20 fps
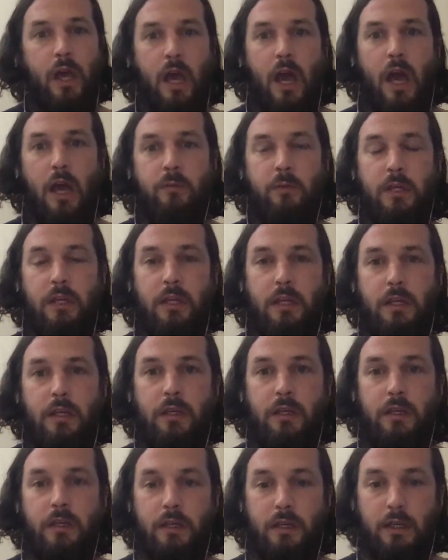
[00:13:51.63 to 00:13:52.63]
I
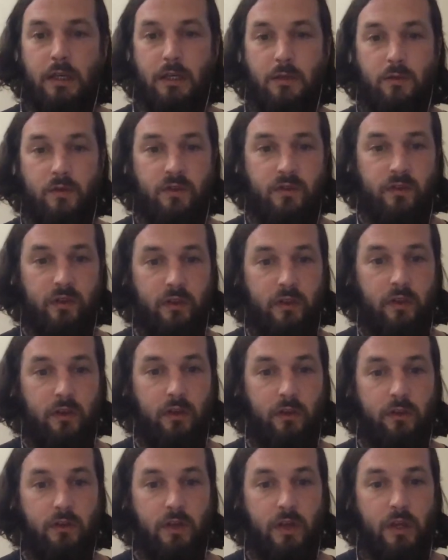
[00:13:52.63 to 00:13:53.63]
mean, it's
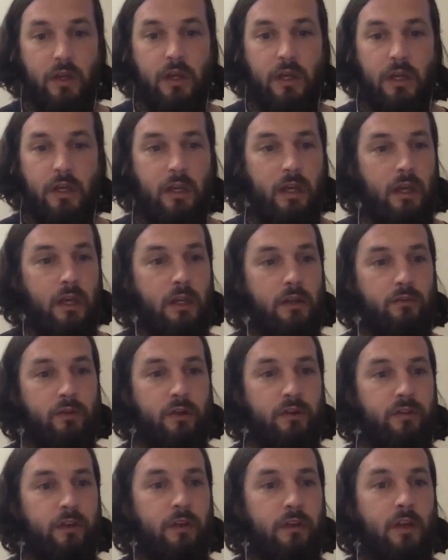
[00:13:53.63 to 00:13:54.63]

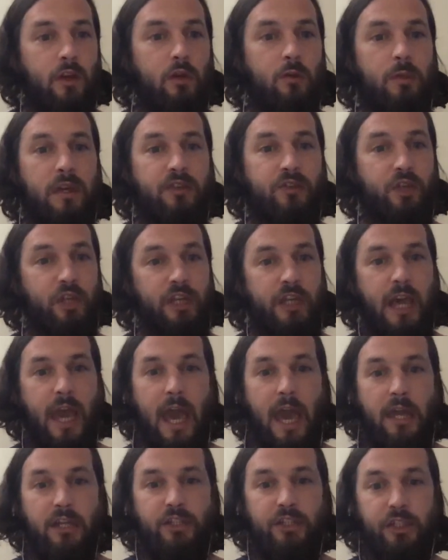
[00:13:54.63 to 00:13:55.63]
interesting that you mentioned
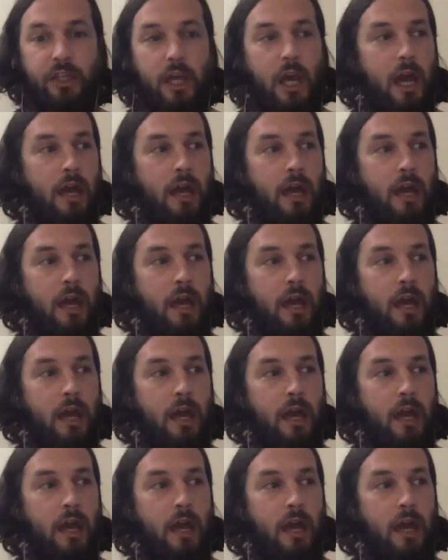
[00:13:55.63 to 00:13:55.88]
cash.